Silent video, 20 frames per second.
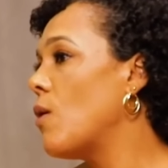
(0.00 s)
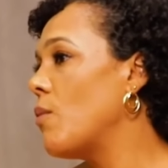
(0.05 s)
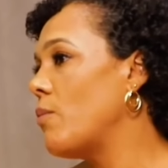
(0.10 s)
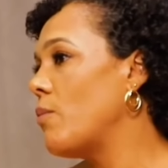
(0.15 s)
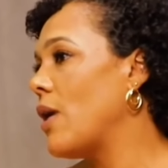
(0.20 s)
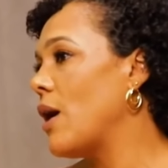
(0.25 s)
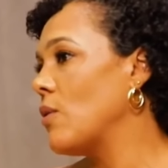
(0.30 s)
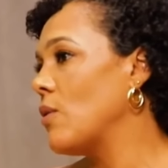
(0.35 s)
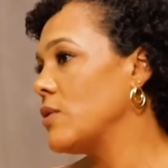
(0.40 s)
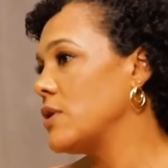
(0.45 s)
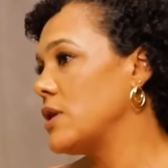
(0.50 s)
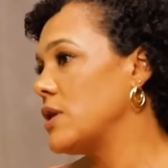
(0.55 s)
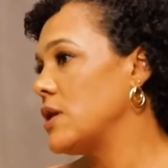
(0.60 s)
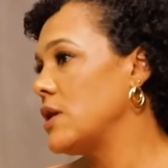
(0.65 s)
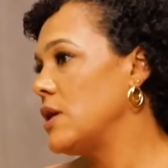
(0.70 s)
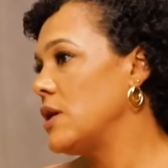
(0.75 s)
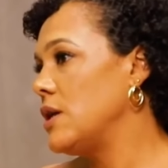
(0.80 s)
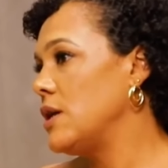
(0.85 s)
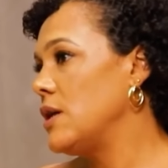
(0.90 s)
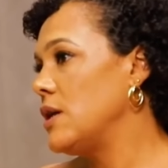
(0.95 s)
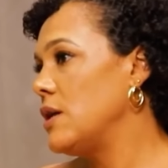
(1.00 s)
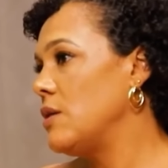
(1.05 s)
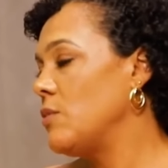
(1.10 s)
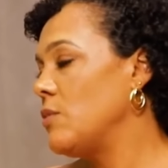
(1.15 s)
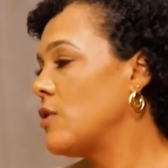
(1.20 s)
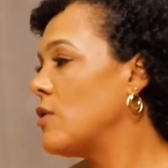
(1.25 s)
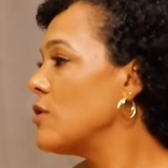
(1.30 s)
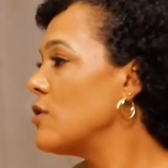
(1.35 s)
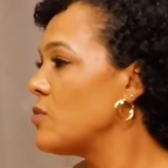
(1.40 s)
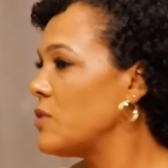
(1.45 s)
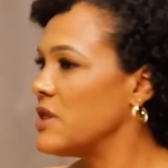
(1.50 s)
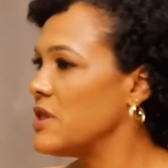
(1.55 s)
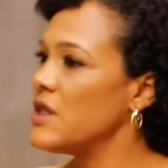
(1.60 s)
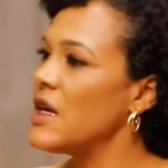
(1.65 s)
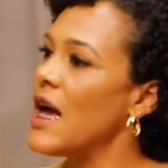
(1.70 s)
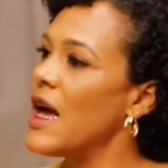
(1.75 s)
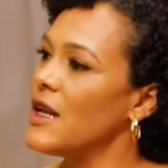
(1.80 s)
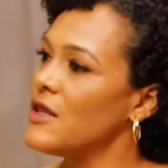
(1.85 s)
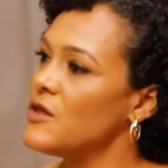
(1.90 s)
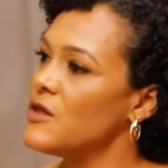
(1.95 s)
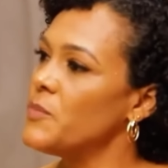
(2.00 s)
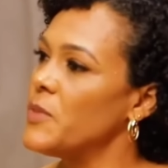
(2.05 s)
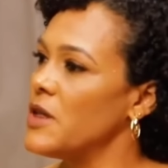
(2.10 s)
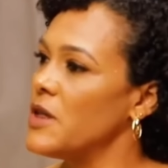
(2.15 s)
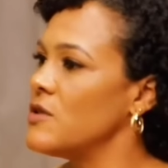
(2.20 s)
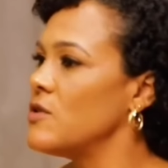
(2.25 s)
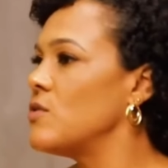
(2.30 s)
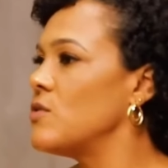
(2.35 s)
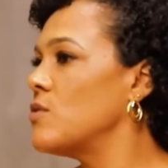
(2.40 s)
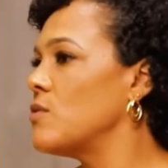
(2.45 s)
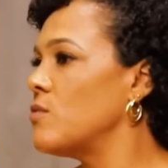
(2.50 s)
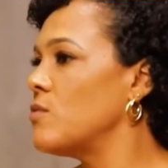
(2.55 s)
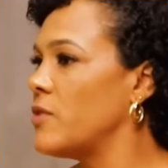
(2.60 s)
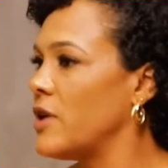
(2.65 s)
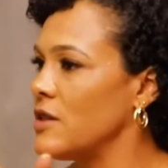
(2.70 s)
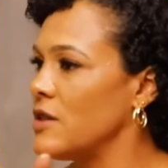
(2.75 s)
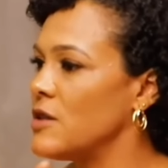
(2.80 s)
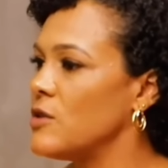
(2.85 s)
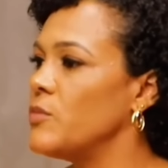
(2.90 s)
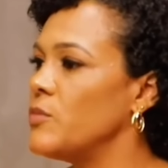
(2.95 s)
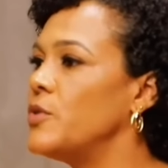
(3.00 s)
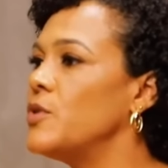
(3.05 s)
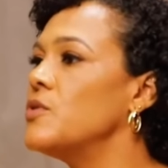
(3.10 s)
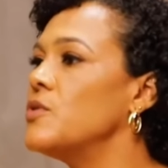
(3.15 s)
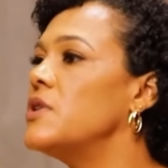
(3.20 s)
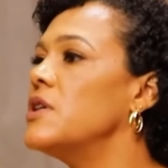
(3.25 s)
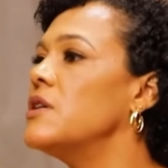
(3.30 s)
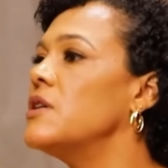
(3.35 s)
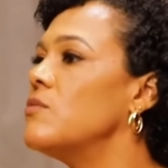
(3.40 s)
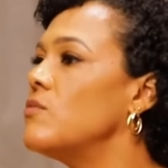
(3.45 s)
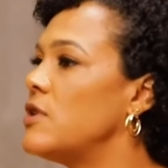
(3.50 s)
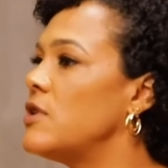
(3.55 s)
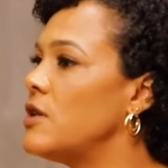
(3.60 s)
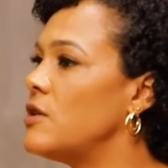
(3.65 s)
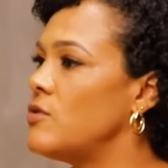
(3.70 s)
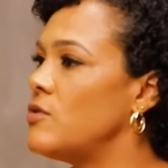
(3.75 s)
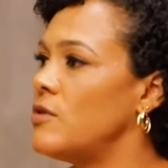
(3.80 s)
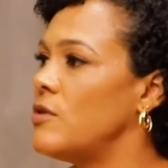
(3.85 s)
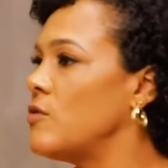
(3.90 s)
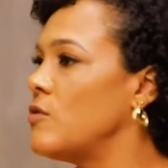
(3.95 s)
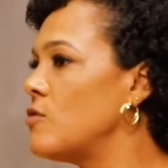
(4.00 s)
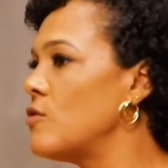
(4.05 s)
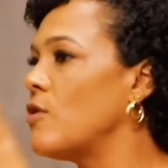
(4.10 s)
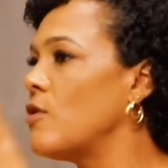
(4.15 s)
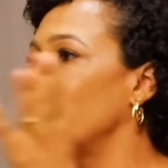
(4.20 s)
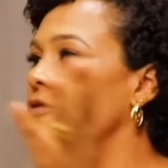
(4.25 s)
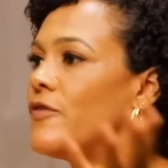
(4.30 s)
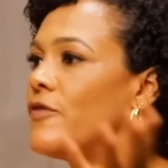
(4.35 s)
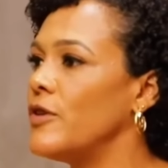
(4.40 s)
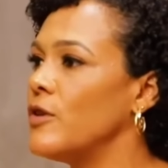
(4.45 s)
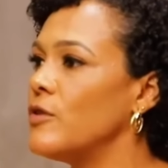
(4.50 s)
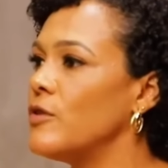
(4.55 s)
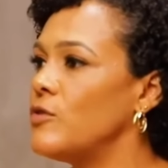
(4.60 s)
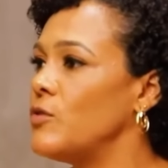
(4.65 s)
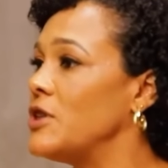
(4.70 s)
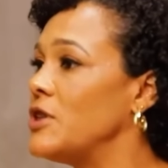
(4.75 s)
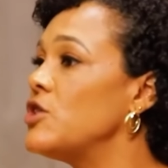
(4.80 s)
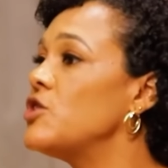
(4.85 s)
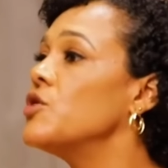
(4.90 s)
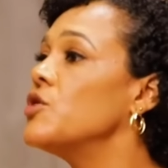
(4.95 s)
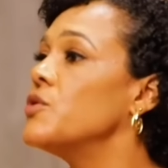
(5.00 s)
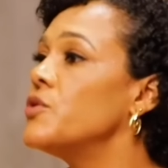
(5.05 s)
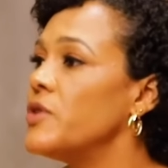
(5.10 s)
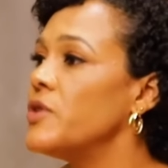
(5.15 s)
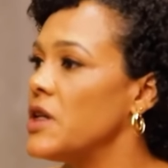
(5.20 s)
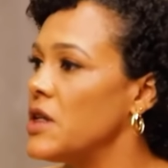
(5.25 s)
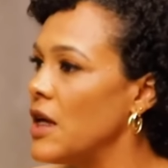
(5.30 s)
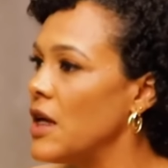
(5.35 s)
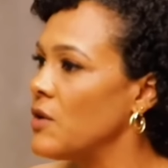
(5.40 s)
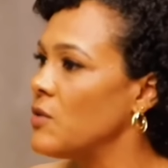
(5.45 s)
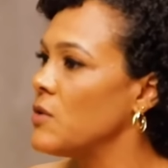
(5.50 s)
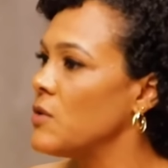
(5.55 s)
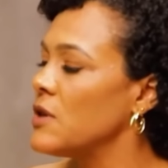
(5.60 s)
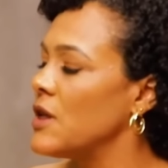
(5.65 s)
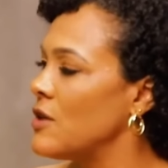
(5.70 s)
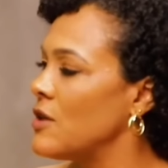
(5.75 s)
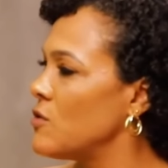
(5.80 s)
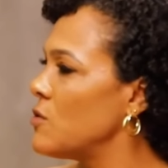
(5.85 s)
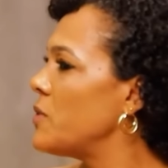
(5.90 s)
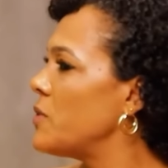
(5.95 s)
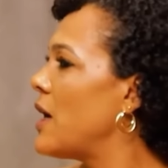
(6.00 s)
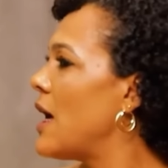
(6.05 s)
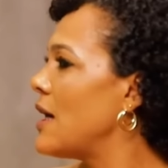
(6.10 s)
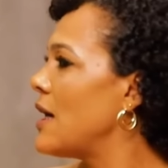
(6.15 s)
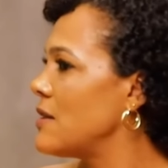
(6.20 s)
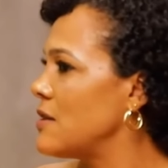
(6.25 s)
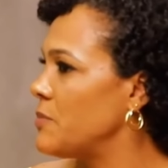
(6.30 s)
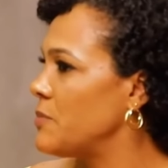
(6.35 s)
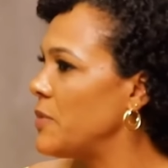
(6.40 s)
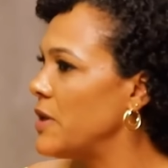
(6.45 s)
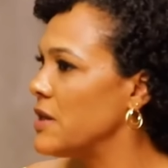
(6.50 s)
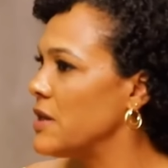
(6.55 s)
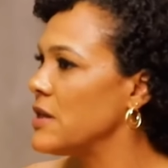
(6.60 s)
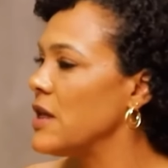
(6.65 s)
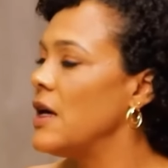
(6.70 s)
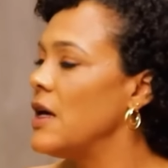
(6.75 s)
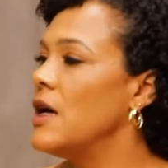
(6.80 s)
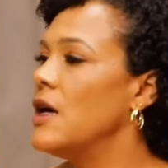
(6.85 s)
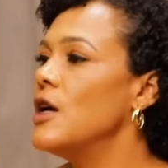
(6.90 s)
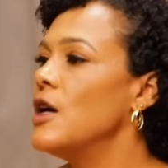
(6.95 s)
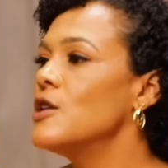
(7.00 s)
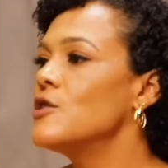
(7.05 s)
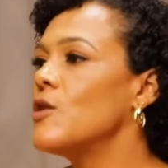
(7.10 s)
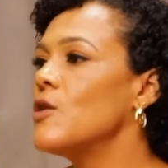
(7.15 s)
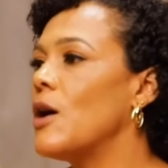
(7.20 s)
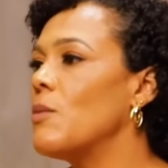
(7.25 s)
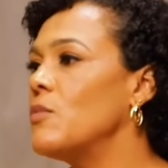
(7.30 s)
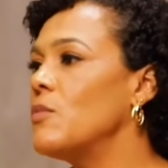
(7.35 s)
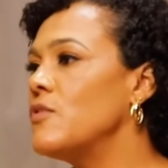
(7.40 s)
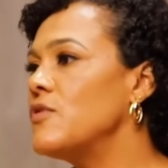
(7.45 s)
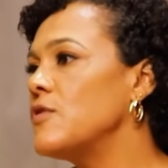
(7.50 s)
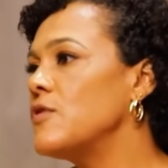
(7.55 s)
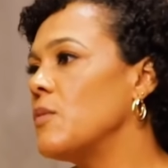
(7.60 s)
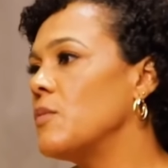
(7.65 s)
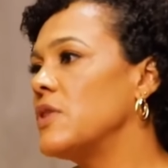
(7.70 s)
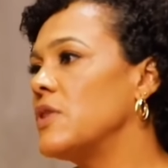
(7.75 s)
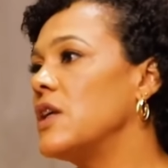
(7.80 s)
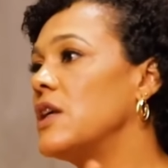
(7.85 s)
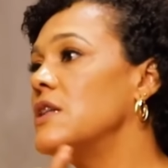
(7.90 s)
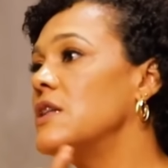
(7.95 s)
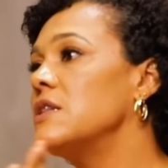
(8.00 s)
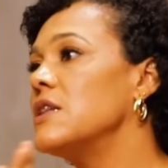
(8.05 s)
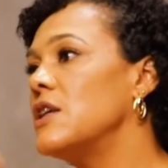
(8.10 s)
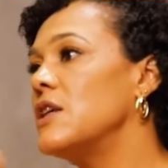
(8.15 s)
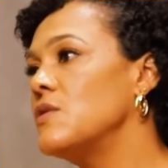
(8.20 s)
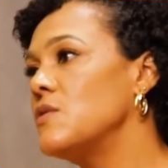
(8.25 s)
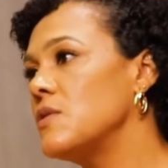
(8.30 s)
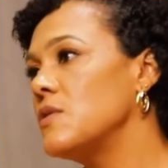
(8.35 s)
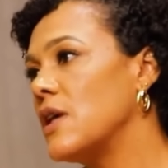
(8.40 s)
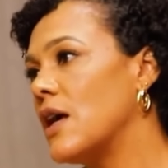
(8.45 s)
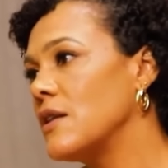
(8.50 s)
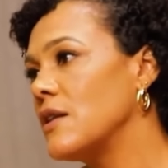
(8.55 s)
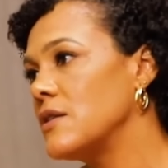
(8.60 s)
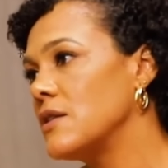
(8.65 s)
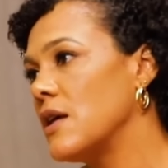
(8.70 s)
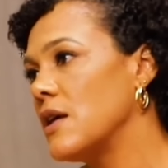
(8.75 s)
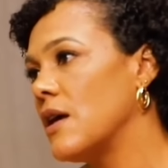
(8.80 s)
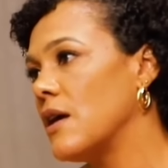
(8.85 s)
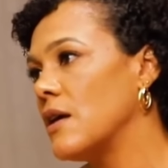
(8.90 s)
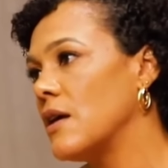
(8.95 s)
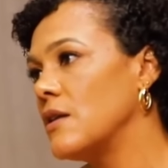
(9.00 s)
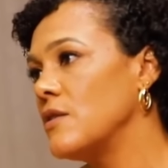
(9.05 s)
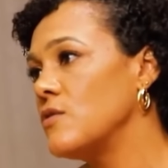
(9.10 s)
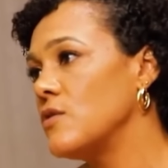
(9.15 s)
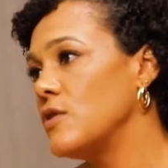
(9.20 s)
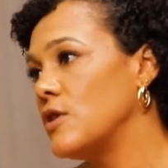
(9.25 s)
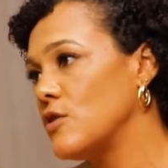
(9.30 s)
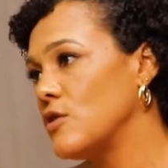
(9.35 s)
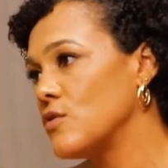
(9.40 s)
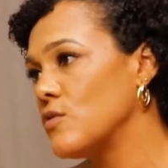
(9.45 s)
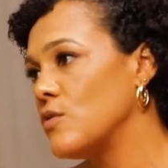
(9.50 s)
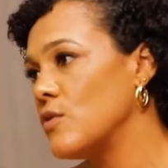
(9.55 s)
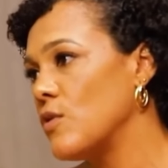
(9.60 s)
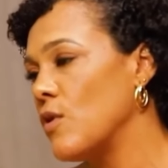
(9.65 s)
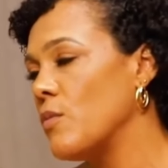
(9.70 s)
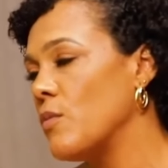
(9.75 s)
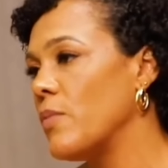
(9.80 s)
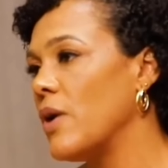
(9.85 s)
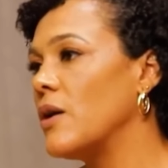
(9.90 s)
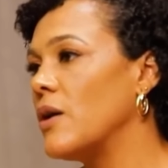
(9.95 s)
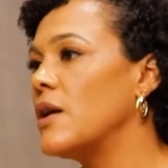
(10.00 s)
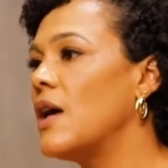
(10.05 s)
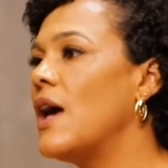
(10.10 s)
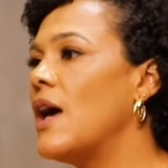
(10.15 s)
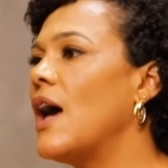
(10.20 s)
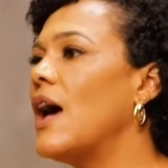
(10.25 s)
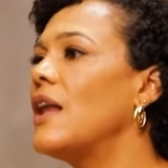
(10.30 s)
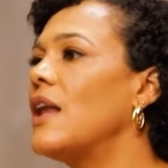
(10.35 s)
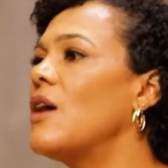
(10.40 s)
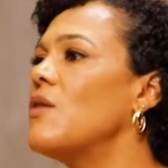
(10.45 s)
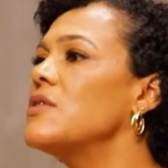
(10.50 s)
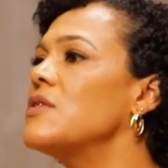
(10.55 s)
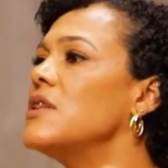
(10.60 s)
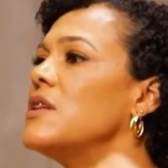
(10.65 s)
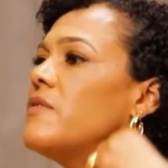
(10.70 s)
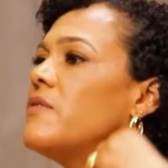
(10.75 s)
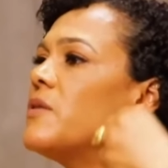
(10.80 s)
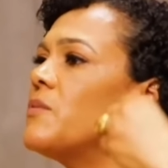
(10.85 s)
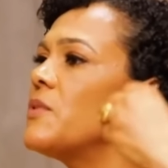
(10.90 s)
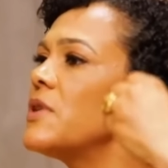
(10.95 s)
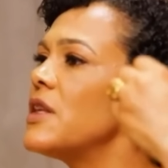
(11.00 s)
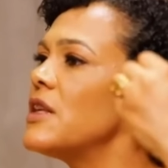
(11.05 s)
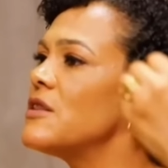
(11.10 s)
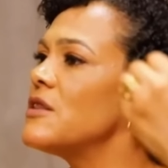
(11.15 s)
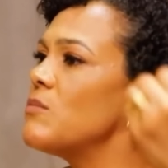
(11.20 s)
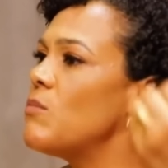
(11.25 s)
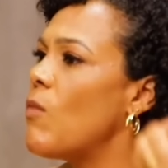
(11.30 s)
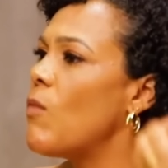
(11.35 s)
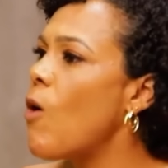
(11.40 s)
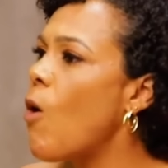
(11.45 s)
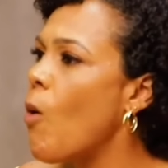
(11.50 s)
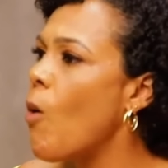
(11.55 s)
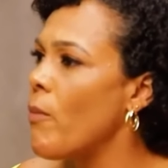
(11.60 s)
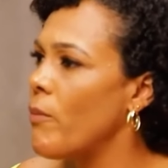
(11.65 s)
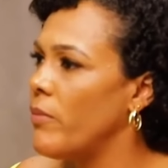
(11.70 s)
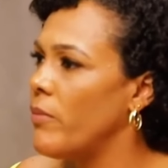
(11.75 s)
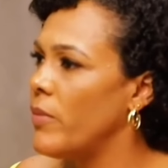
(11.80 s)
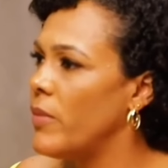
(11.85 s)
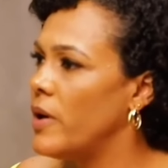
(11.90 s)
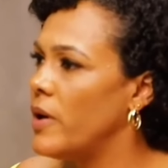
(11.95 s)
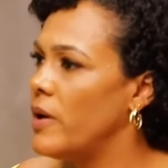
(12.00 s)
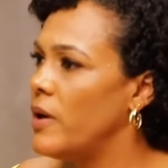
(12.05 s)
compound because we still had space, you know, we're still building, it is not filled with children and all that. So we had space. So I moved some things into that, into the school compound. And I was living with his mom.